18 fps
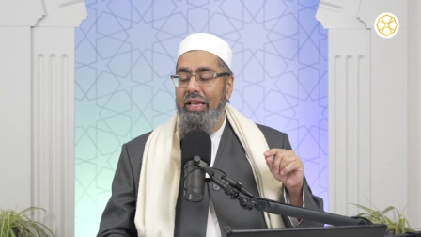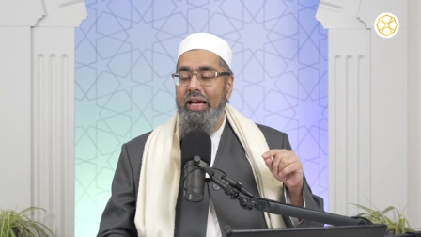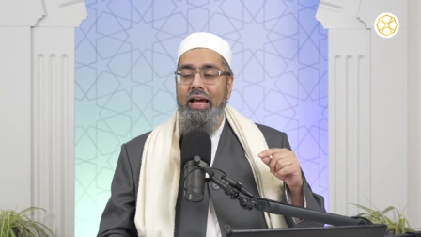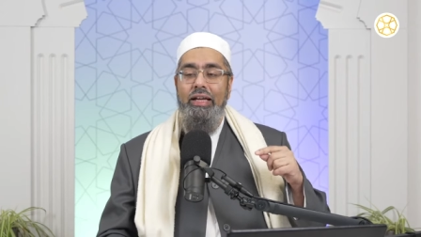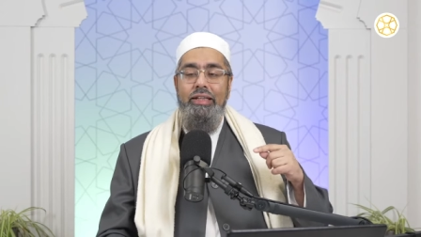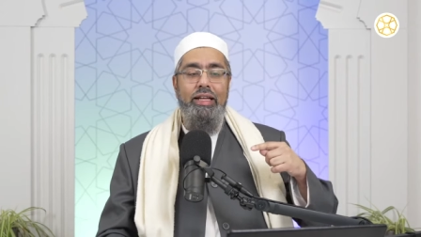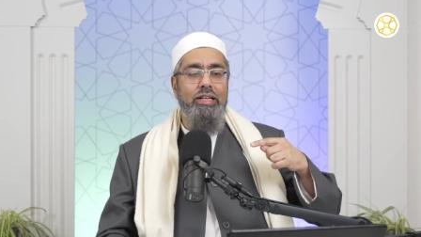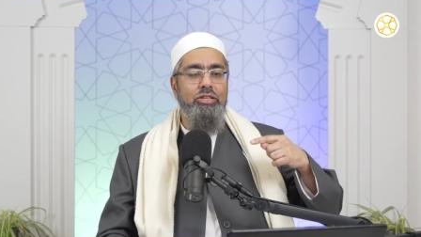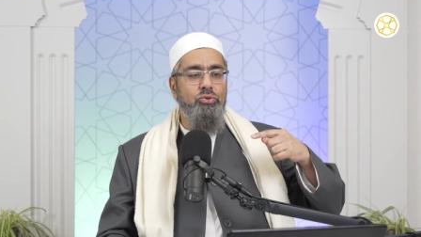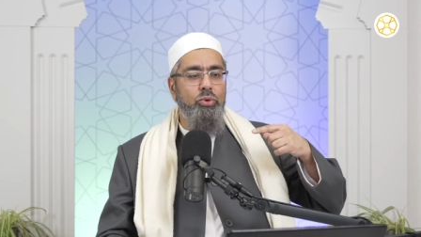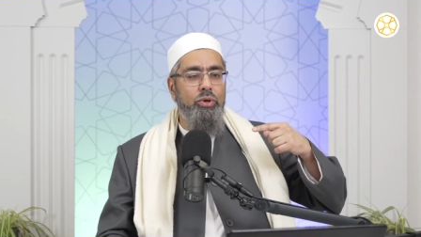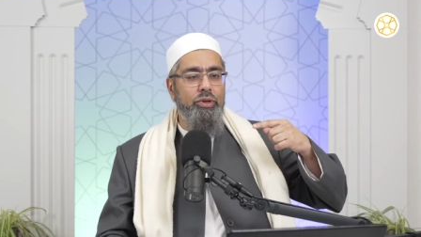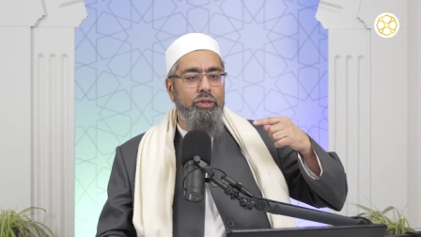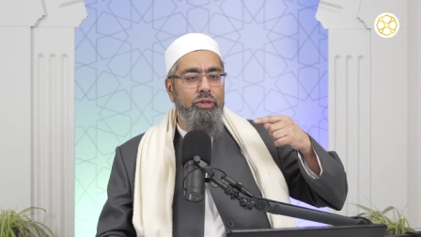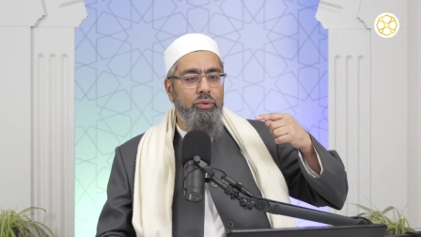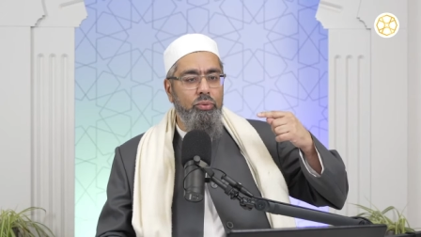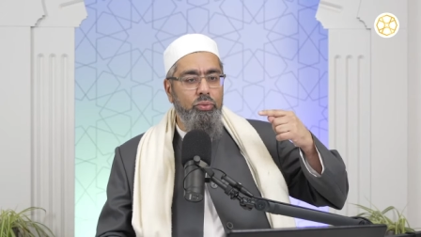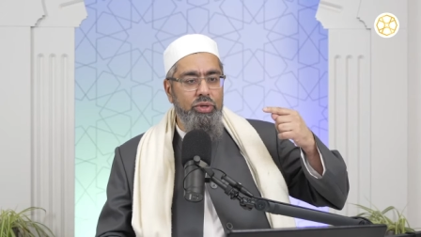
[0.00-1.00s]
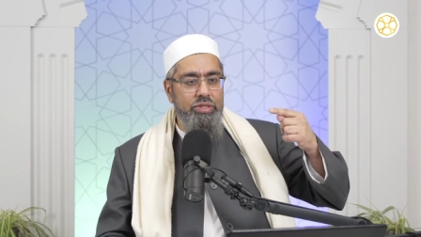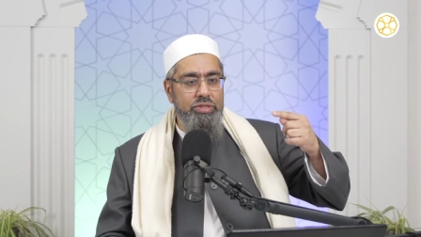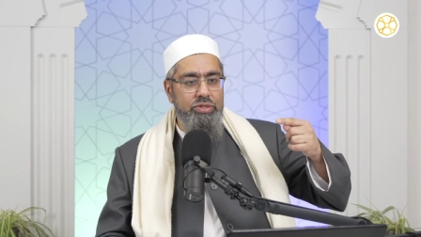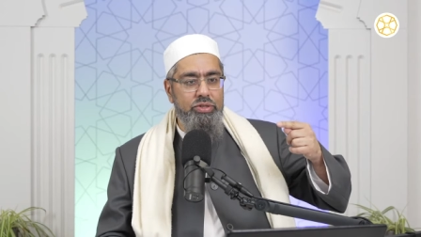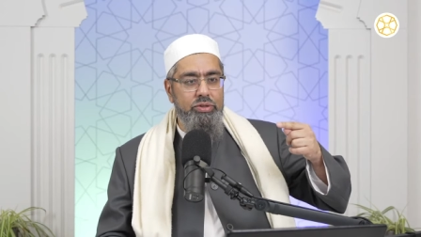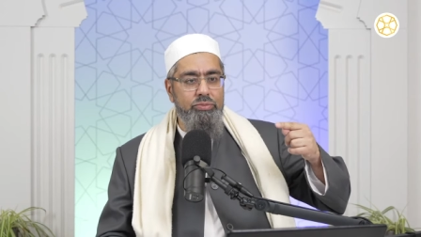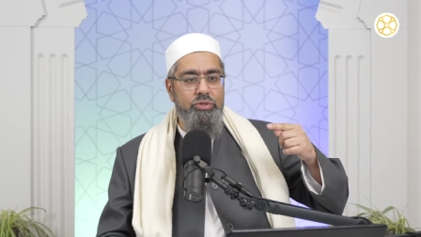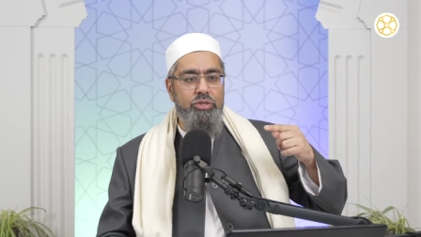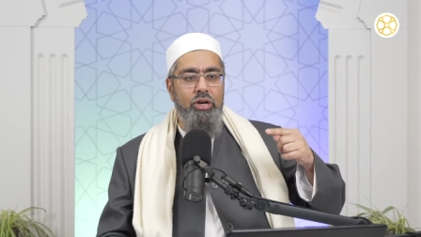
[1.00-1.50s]
And that's one of the
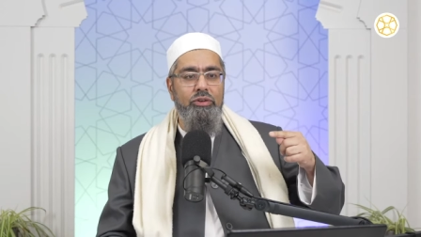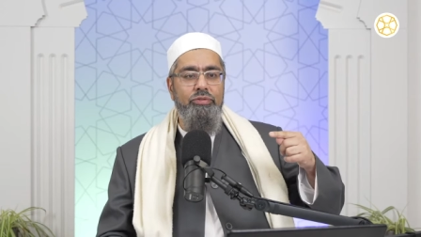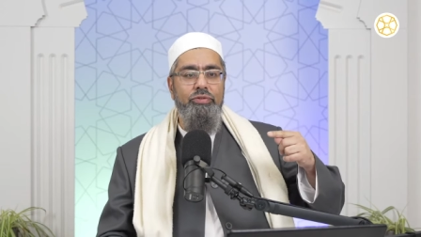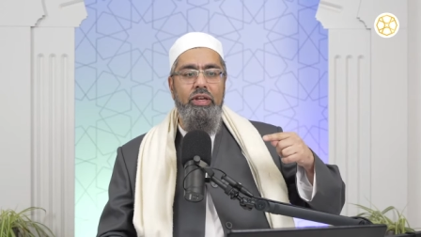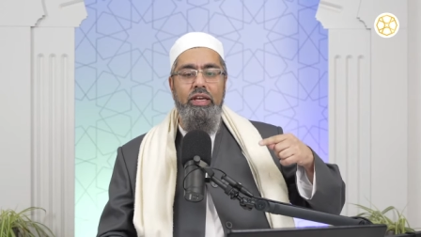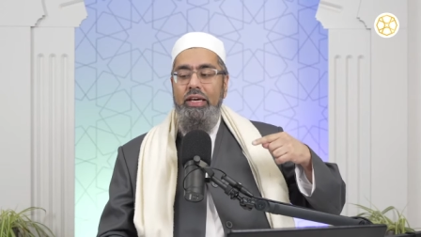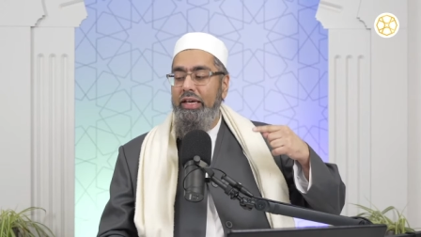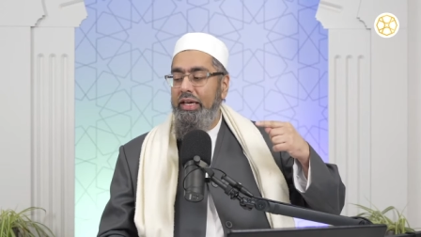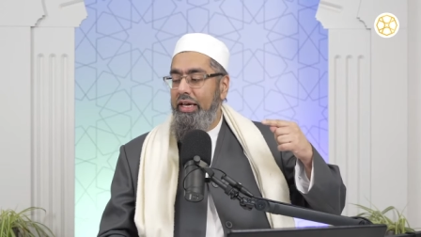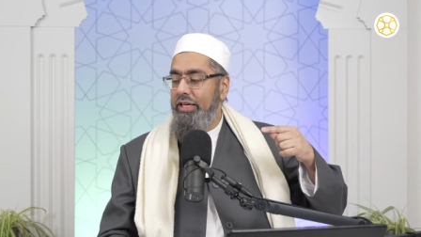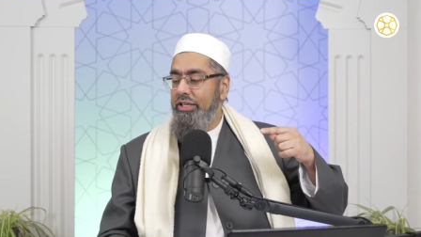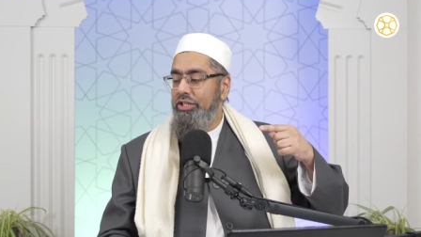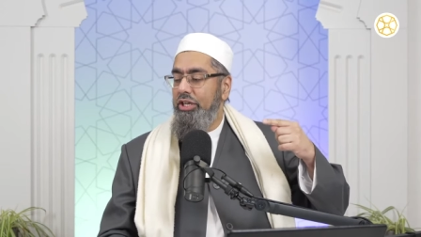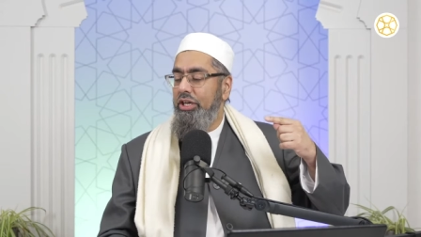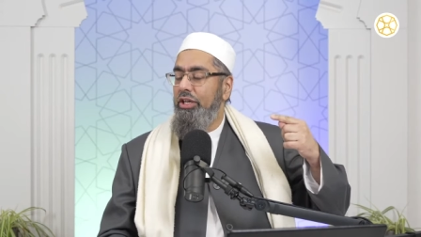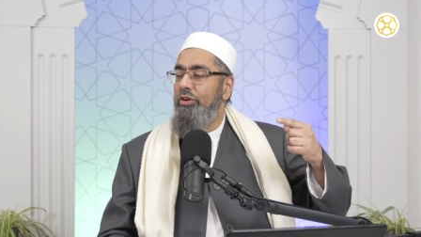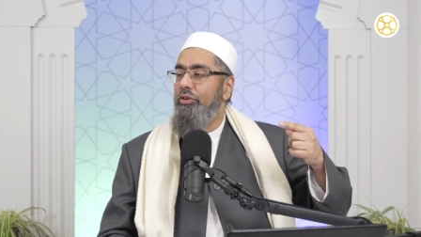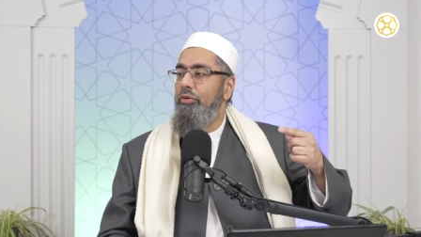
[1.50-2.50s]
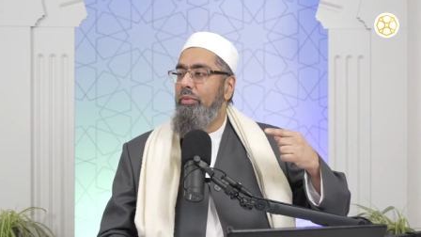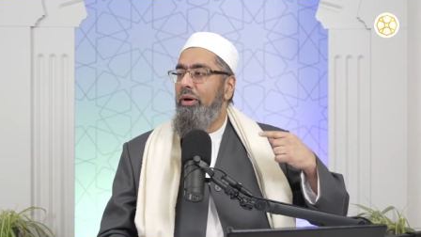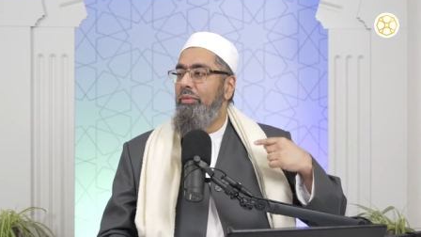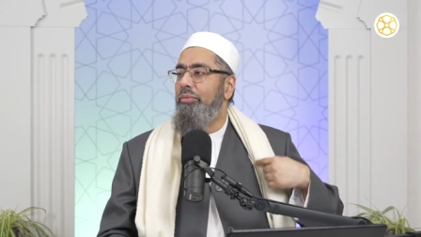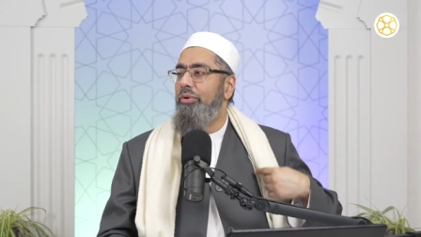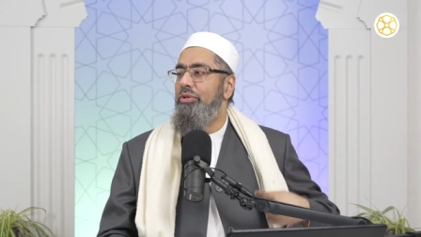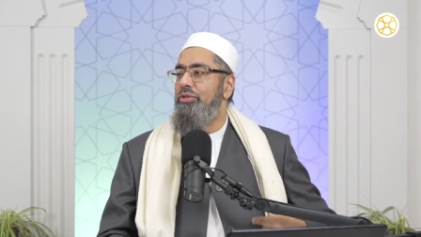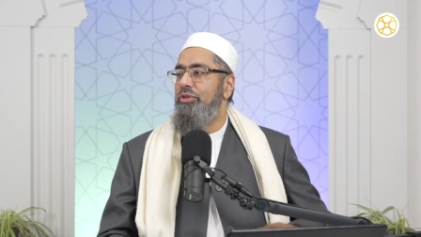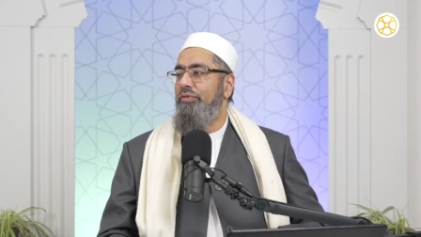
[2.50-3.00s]
wisdoms of engaging in
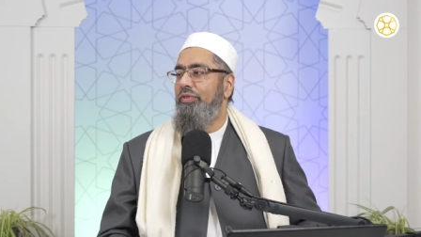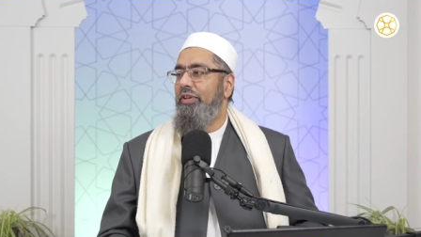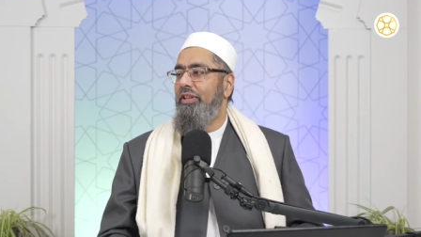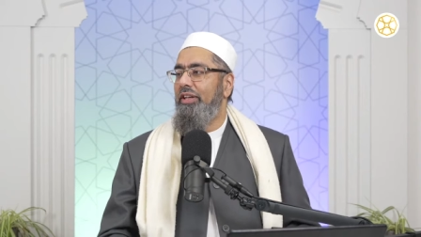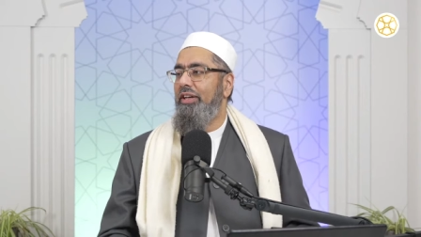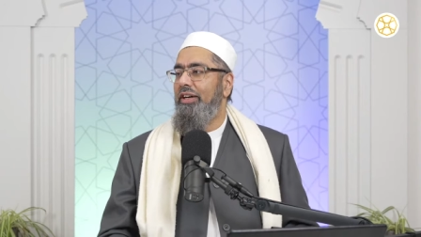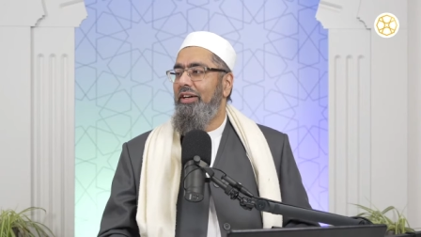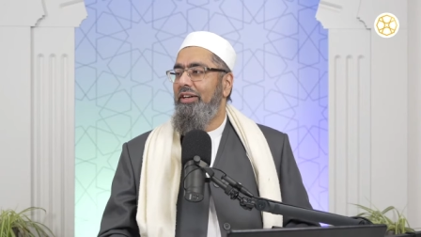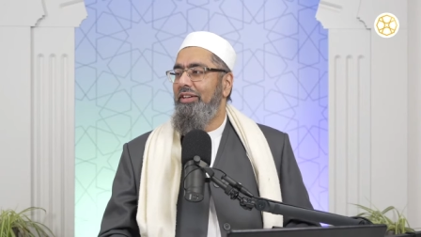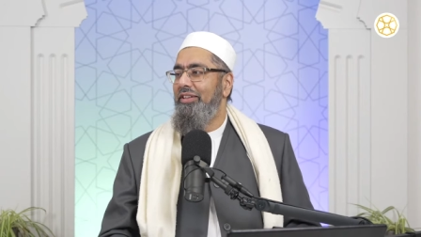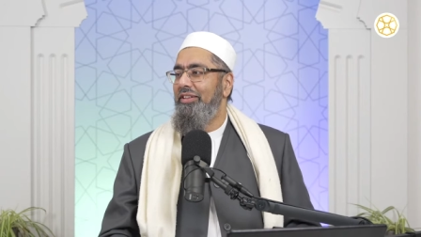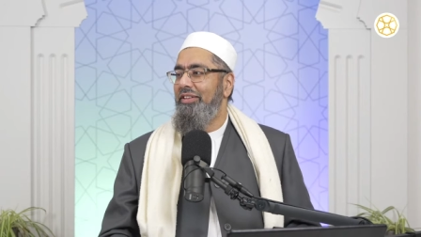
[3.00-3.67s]
remembrance of Allah.